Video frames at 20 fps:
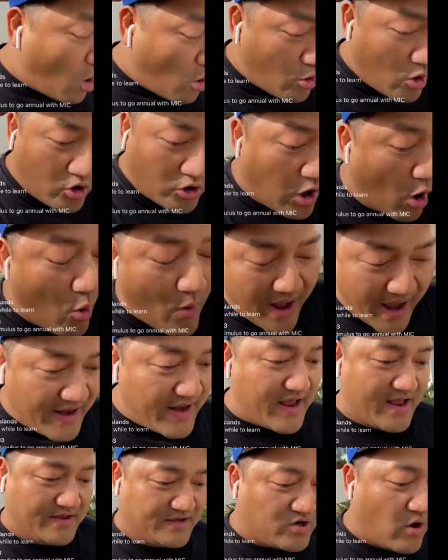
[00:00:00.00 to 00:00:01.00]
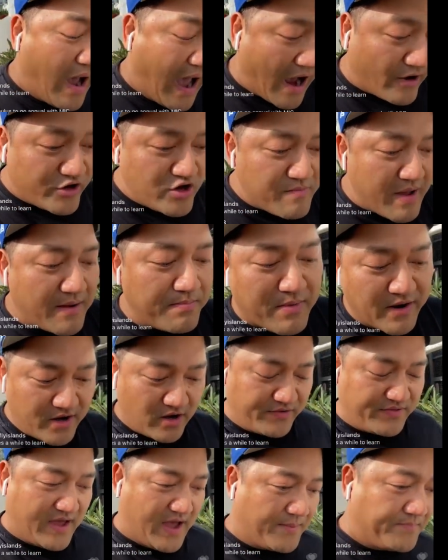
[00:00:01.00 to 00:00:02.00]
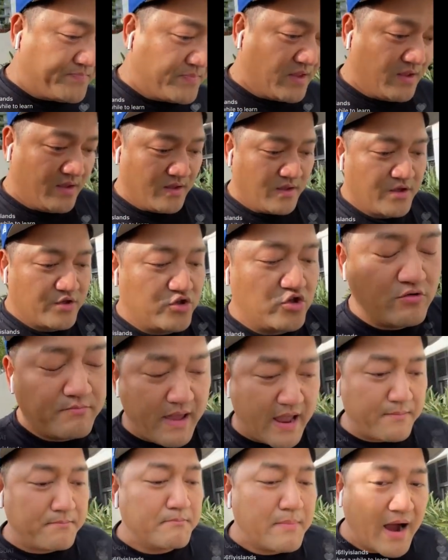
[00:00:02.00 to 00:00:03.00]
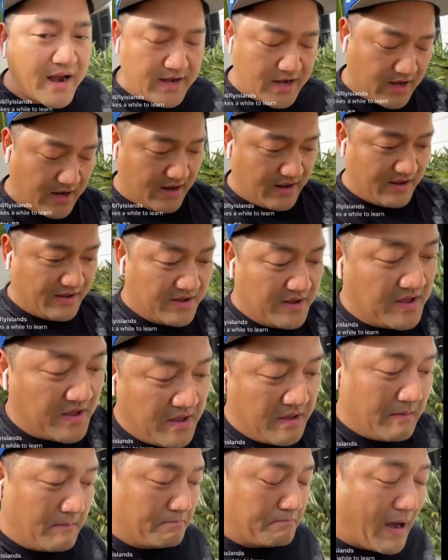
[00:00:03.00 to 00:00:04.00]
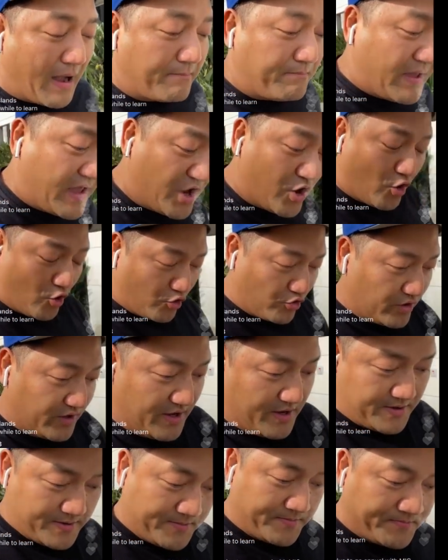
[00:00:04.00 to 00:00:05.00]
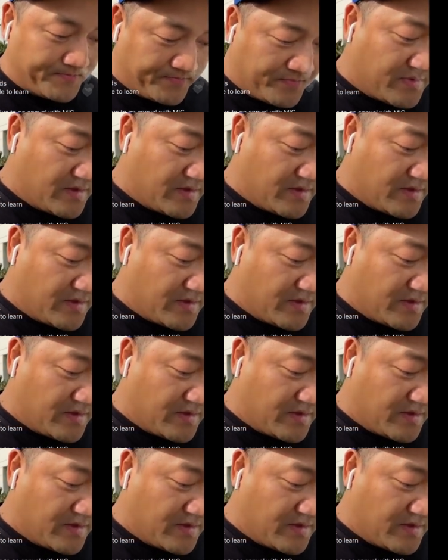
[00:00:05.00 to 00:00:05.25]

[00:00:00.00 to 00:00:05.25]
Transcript: Go, go in it. So how do you make money on that? You make money by being early.